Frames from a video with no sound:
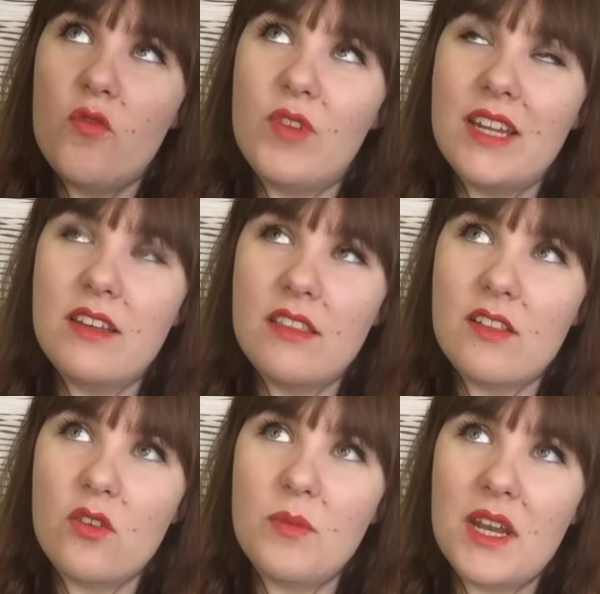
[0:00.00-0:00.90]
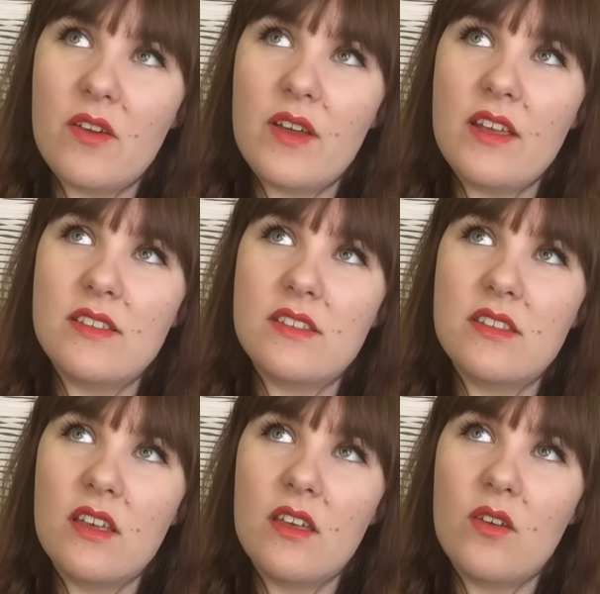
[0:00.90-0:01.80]
reading The
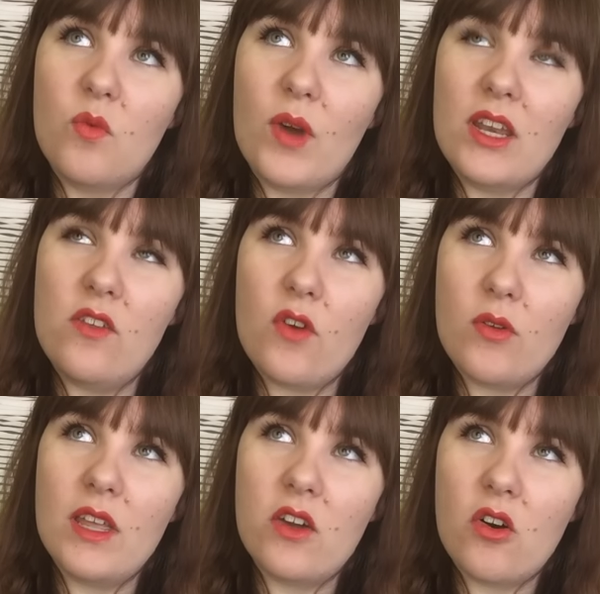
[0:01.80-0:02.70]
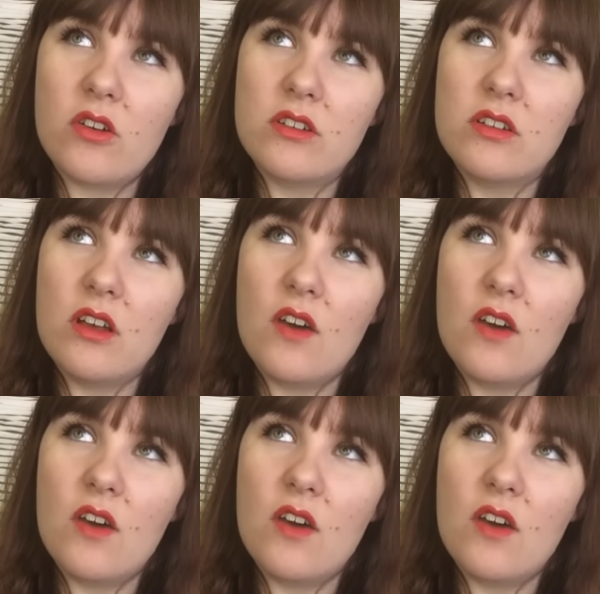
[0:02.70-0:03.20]
Luminaries when you've only got